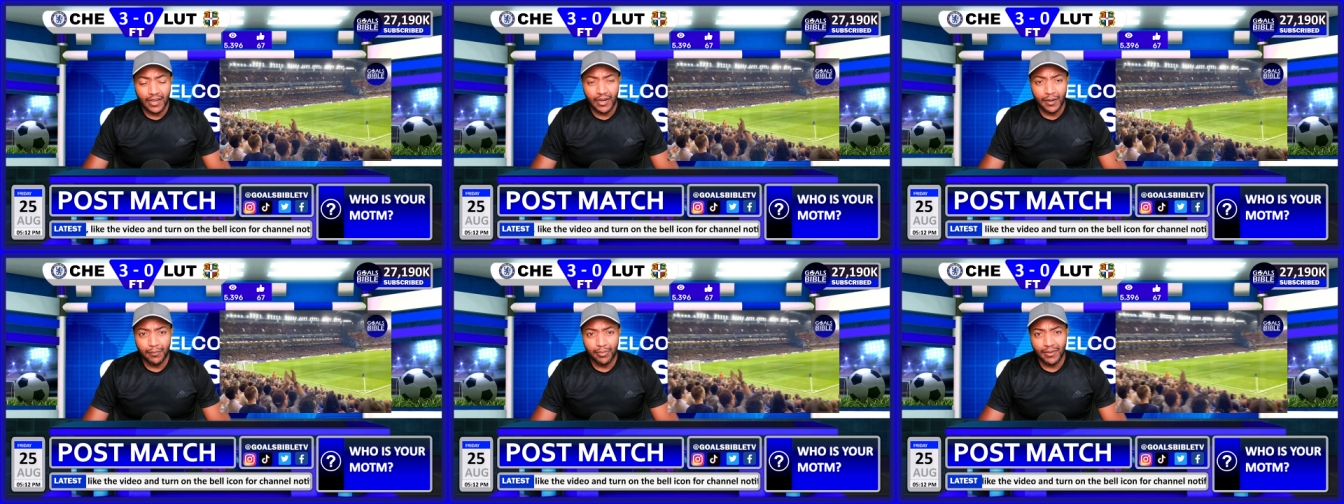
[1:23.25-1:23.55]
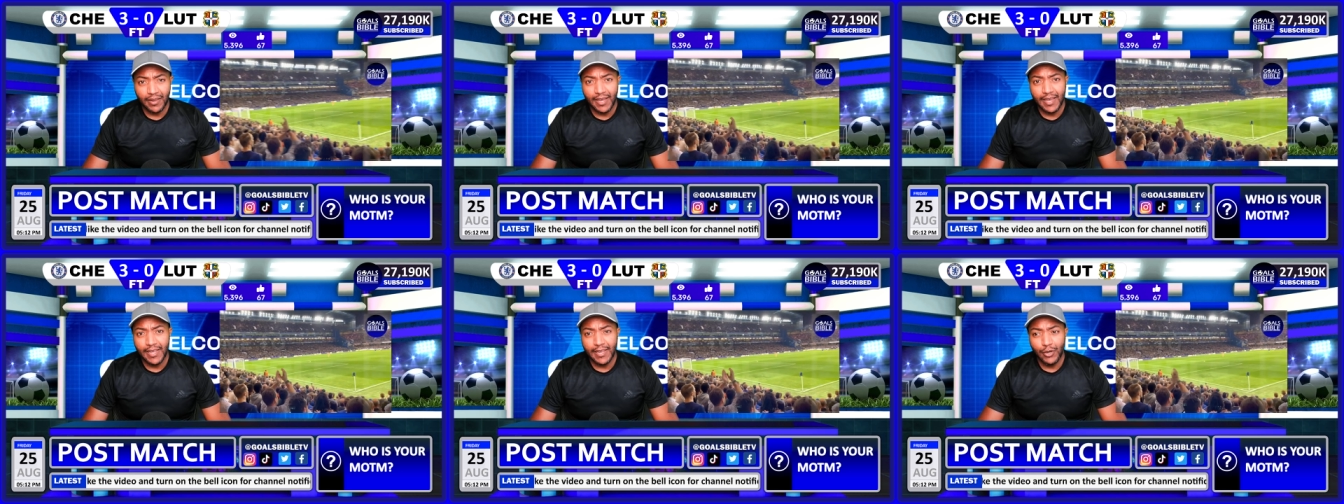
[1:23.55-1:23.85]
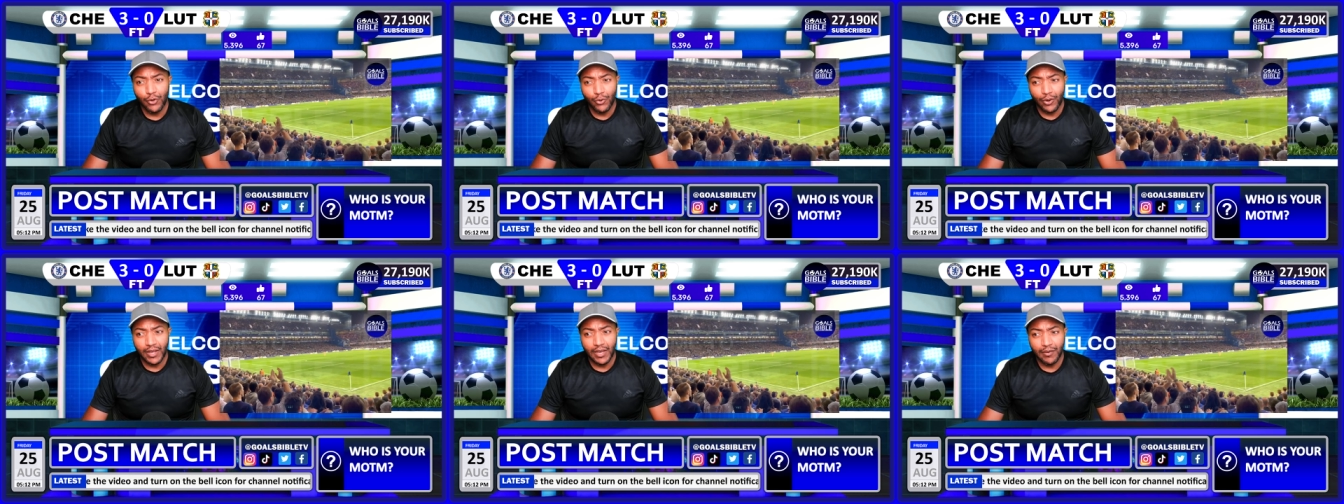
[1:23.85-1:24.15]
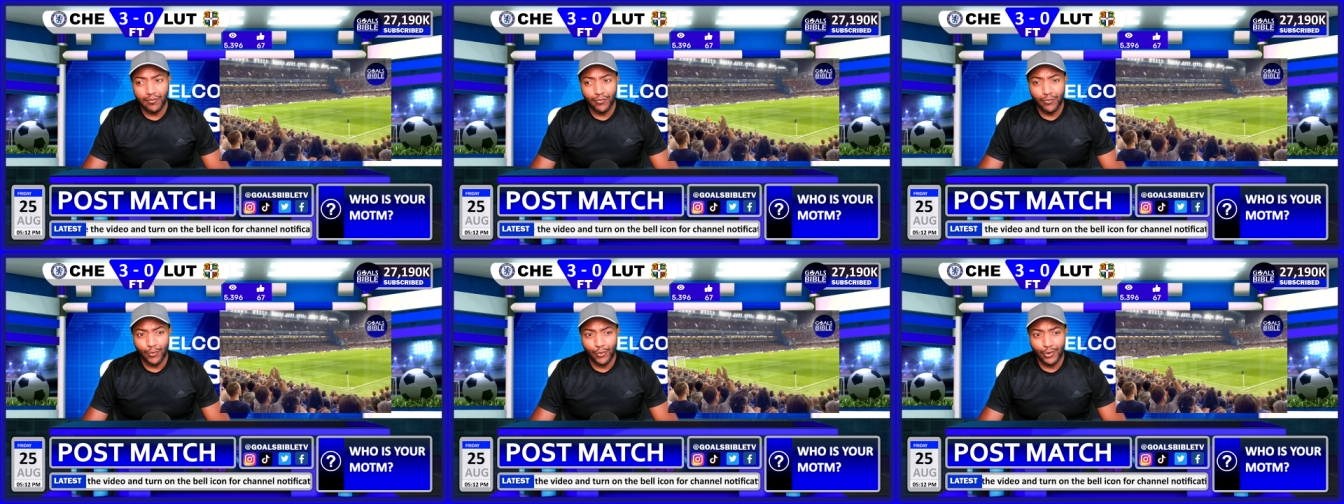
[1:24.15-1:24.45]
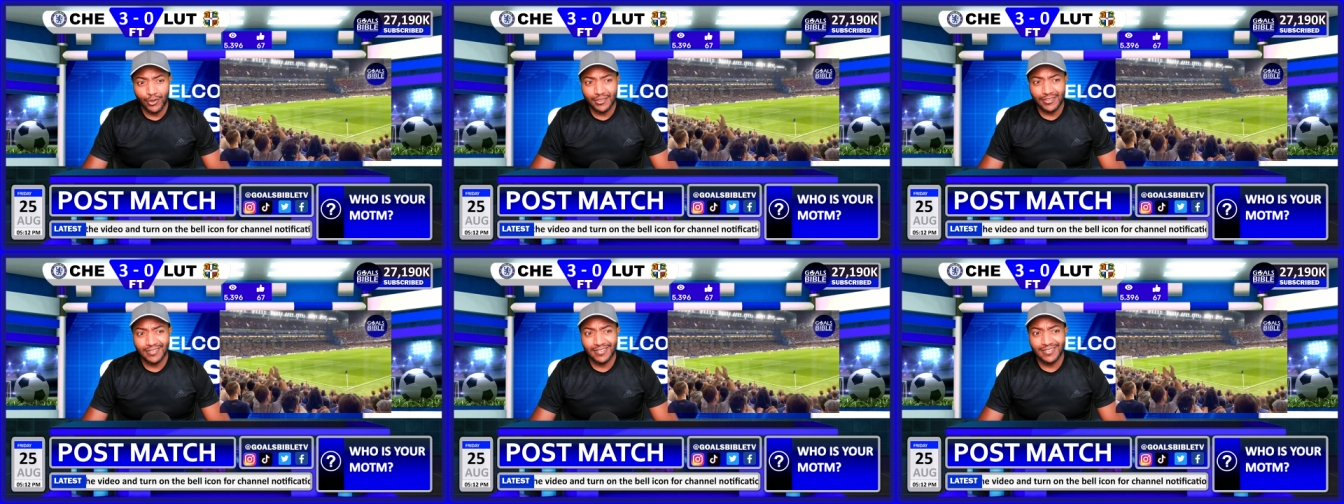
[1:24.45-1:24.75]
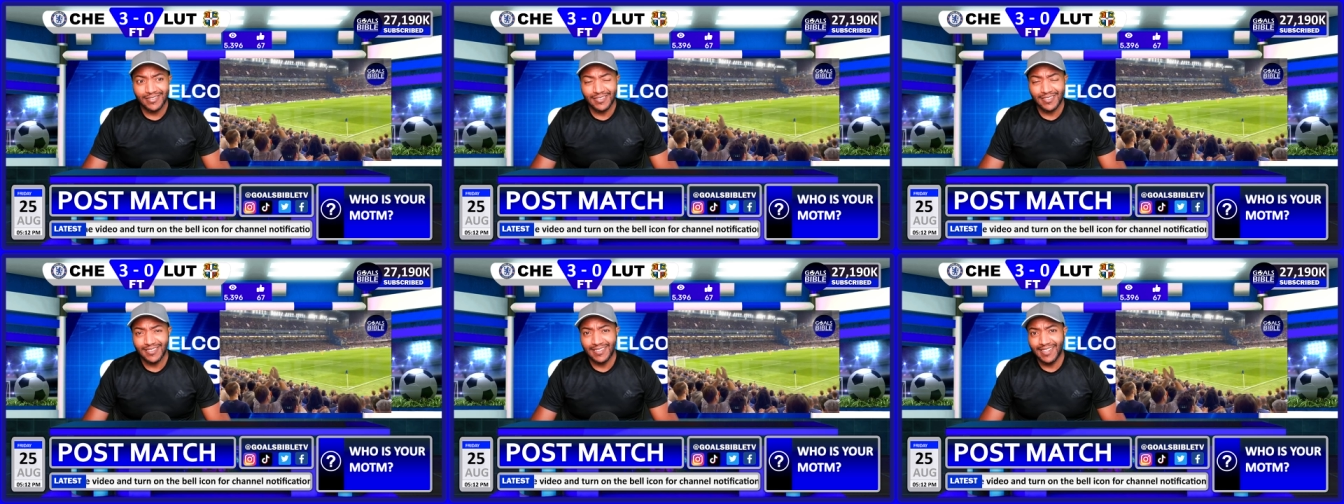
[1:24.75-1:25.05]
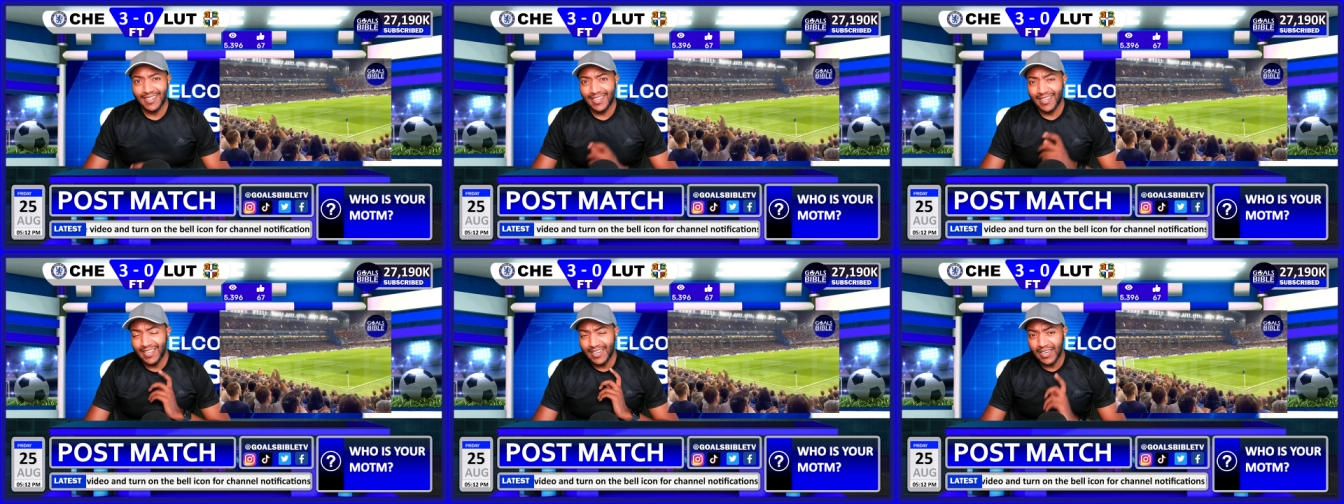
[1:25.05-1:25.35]
going to play Nottingham Forest
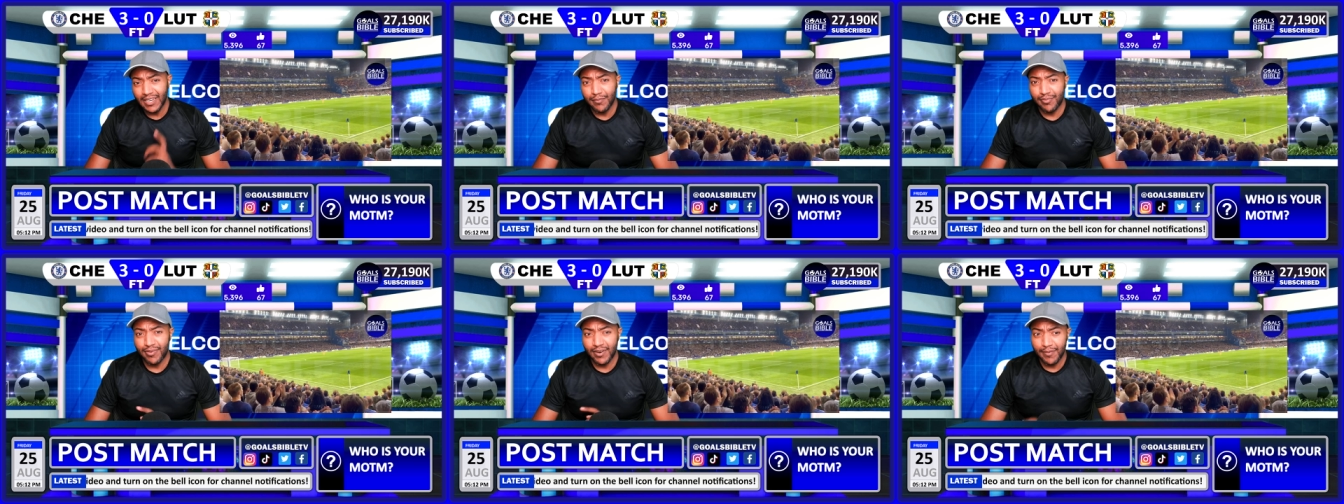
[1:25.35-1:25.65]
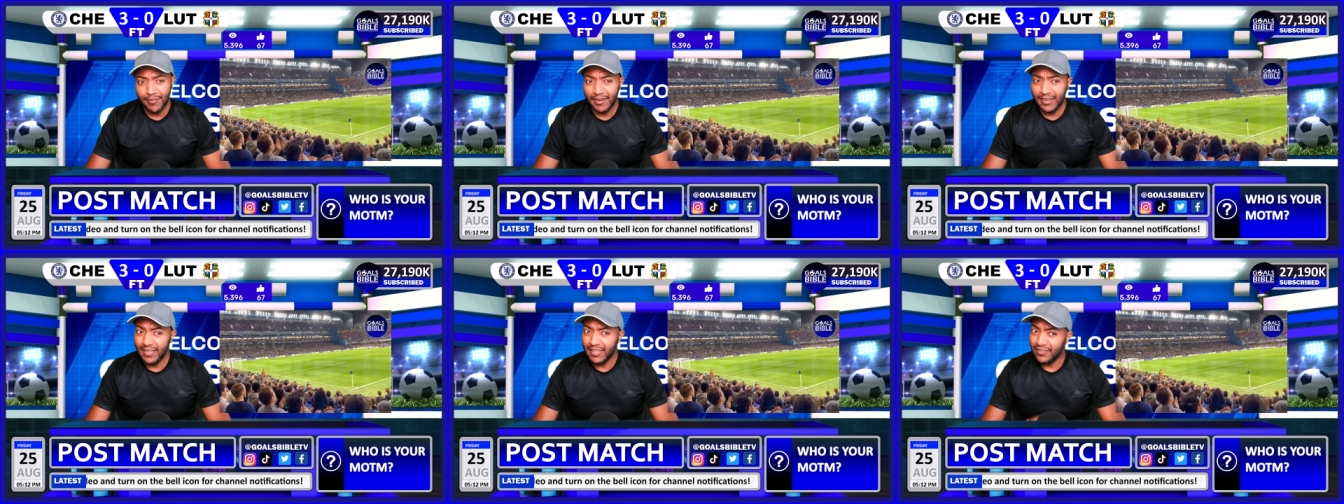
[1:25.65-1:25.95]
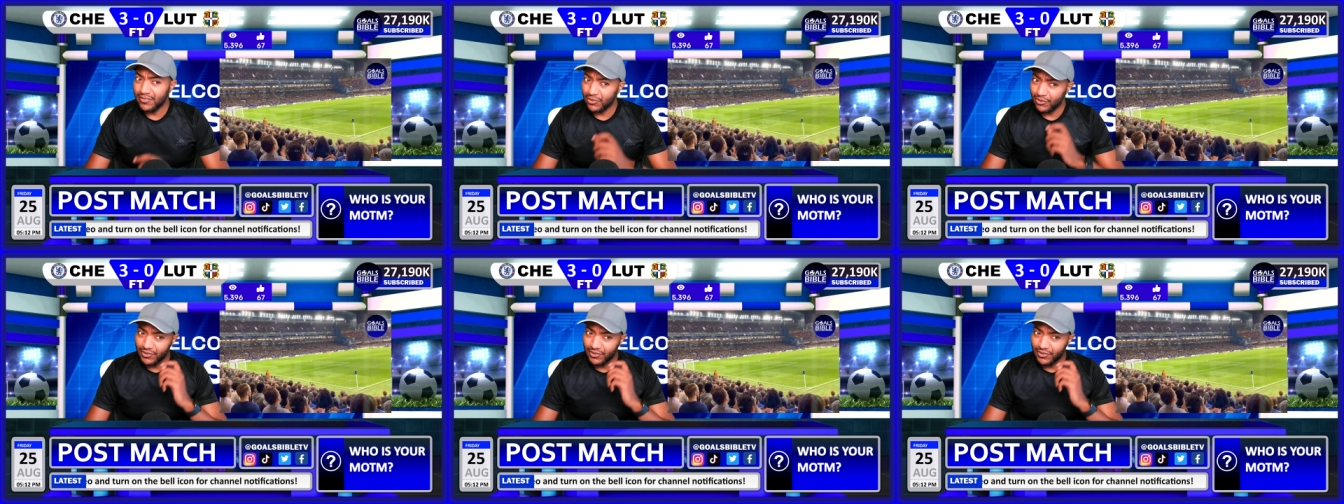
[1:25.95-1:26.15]
in the Premier League.